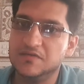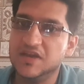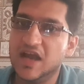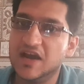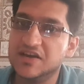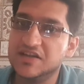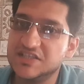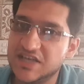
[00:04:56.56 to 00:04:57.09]

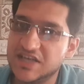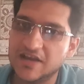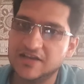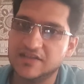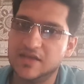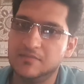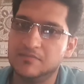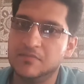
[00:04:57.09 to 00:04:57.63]
We
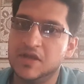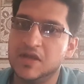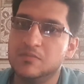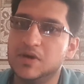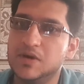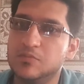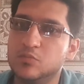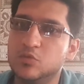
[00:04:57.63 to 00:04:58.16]
understand them,
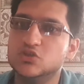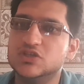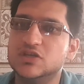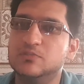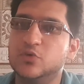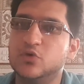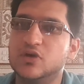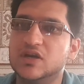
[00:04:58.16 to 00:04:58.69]
but
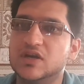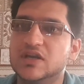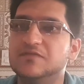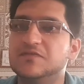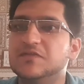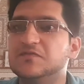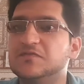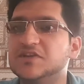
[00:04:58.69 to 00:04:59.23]
most
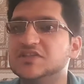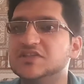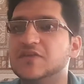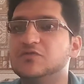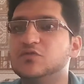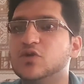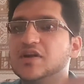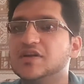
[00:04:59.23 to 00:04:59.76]
importantly, we first
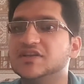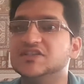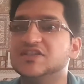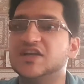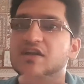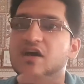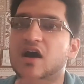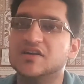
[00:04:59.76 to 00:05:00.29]
have to
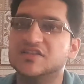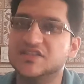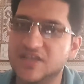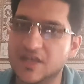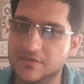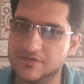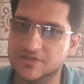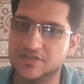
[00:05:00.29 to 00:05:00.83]
understand
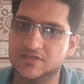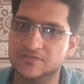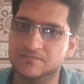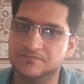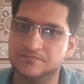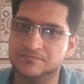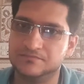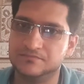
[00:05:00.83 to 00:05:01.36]

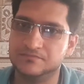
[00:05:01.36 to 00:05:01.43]
ourselves,